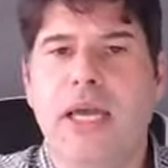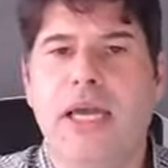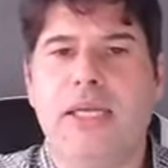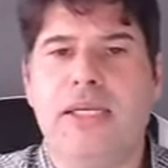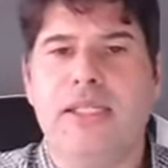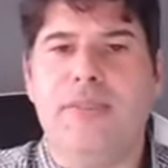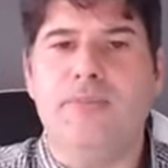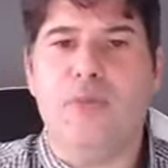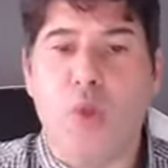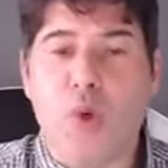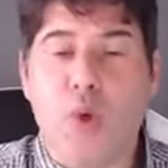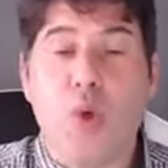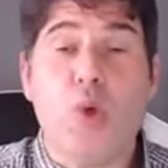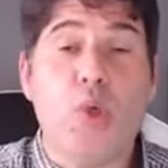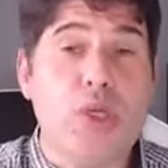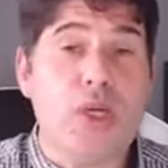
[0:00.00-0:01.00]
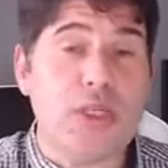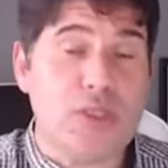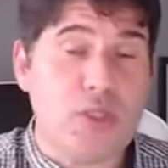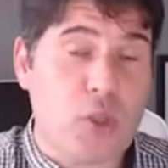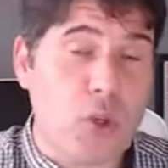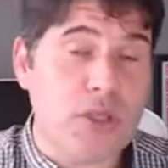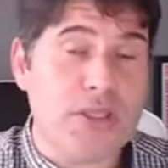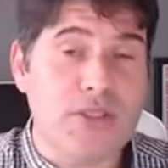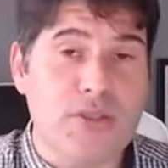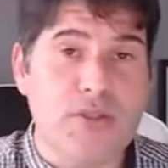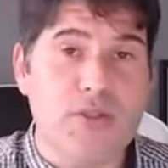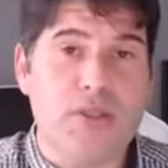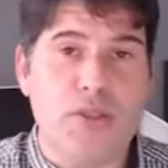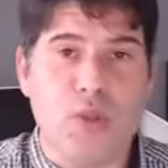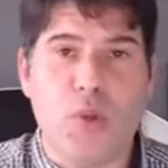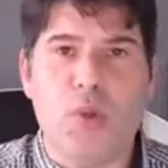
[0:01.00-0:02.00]
Know who you're talking
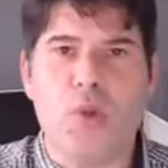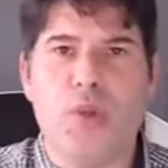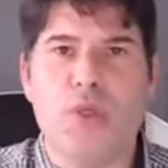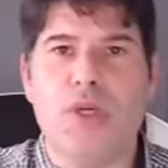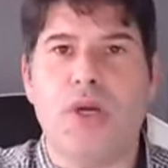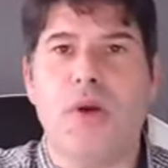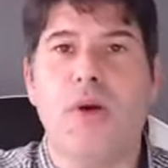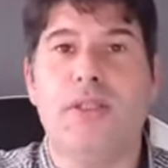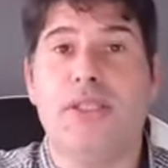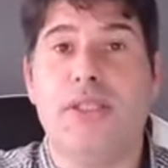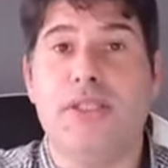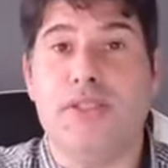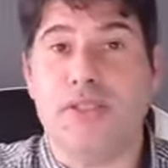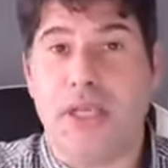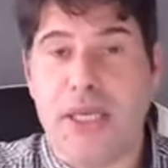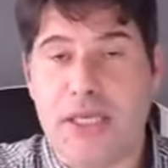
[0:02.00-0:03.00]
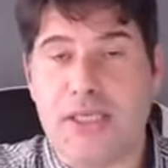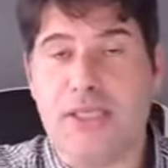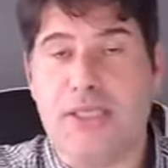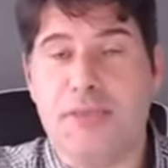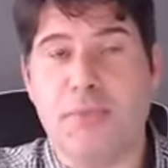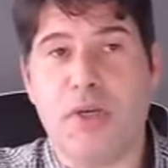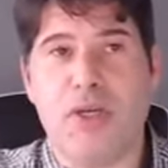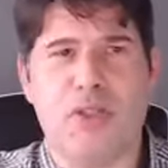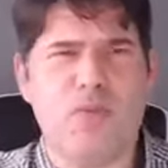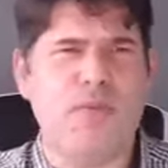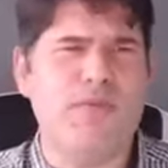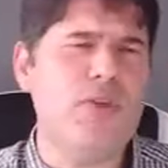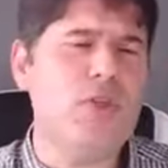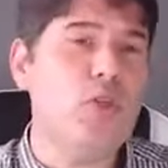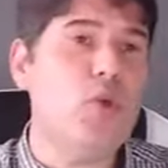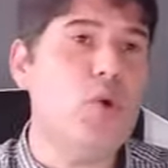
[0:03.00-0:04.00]
to, know who your audience is, because
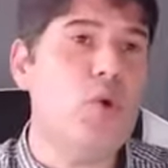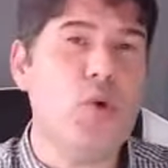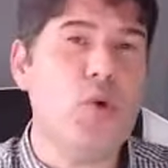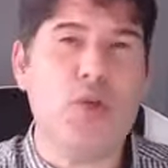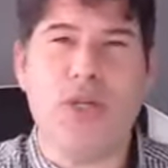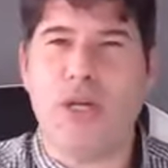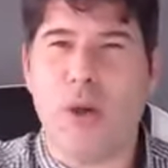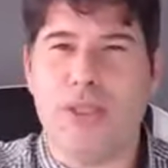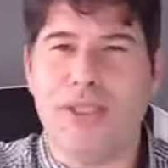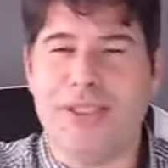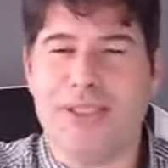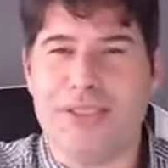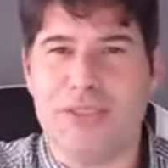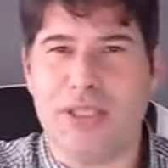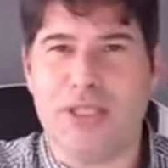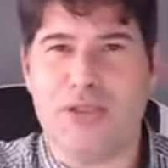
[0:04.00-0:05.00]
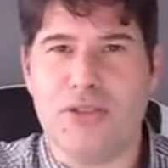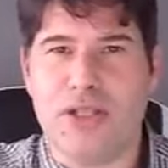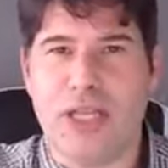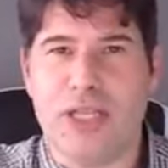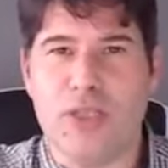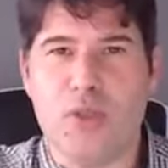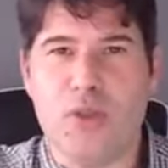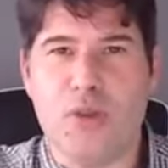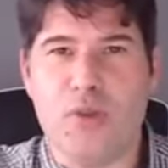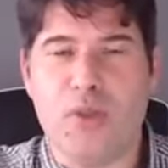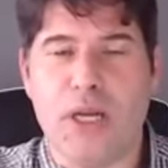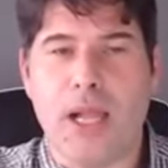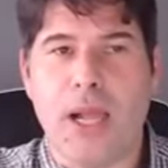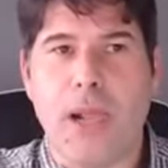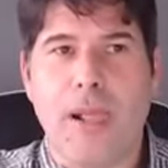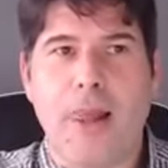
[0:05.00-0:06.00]
if you know who your audience is, then
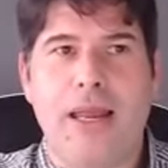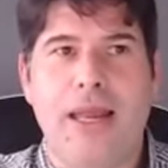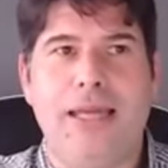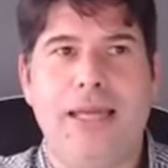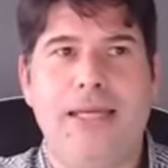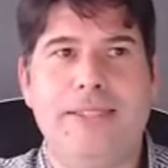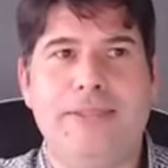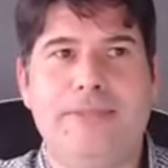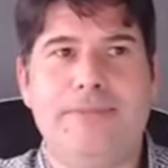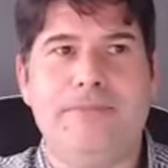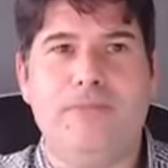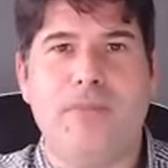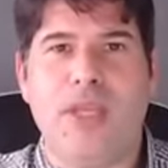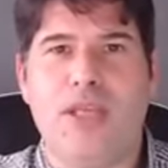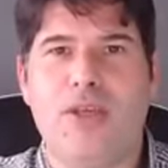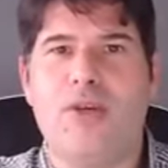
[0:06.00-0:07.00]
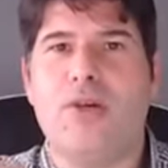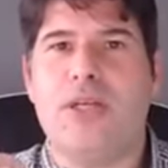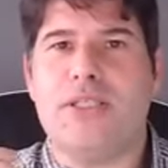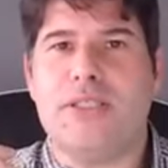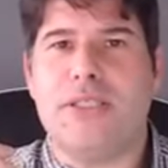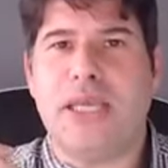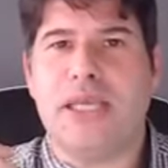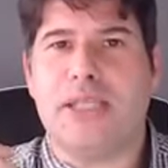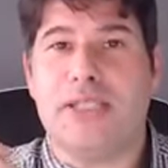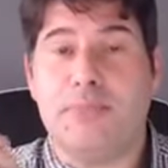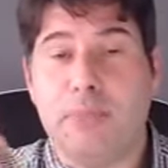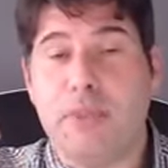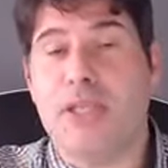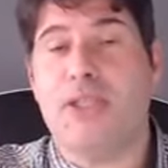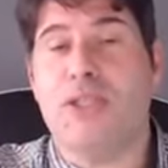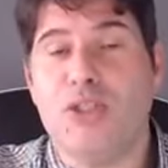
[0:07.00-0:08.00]
it's like
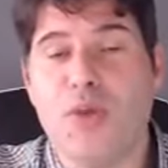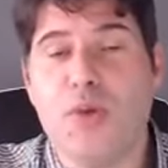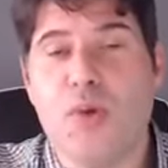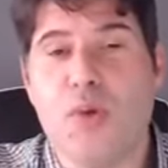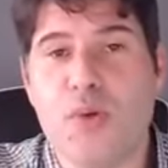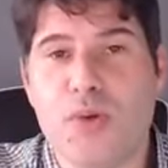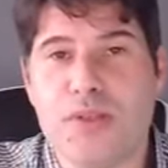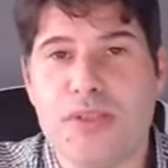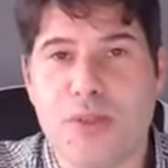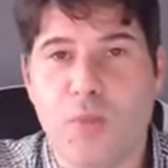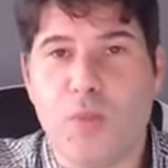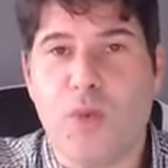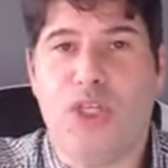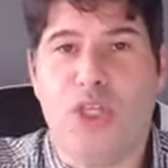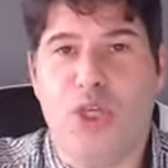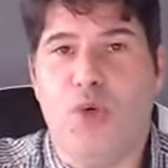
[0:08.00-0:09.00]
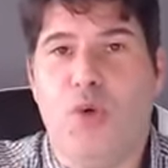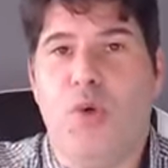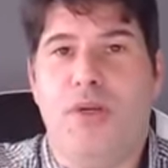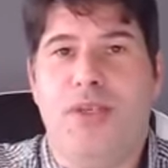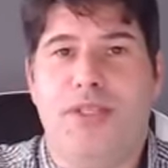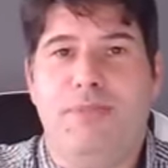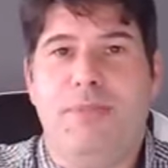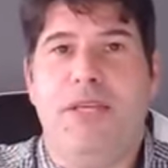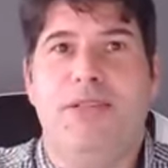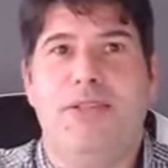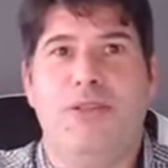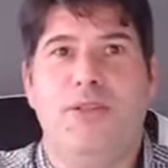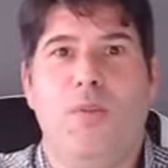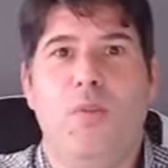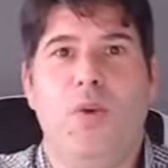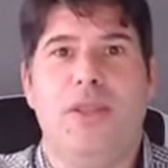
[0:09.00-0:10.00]
speaking to someone it's speaking
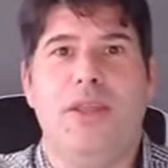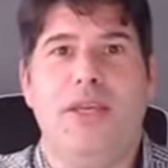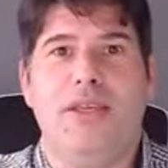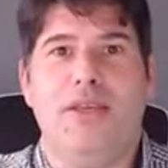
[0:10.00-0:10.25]
to someone